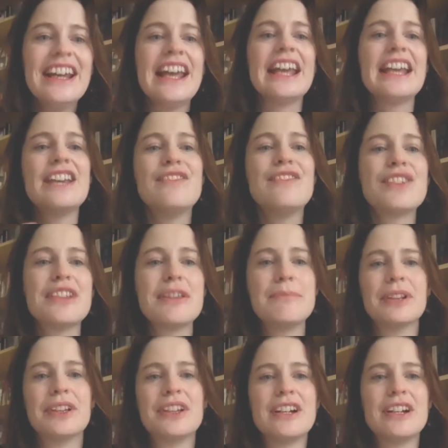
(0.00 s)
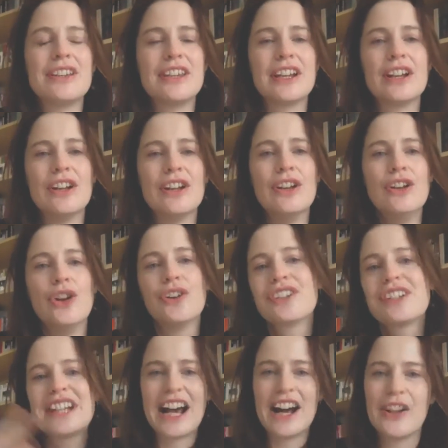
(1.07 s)
It gives you the ability to think not
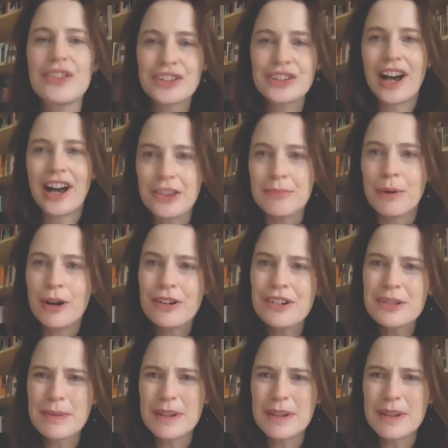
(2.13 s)
just outside the box,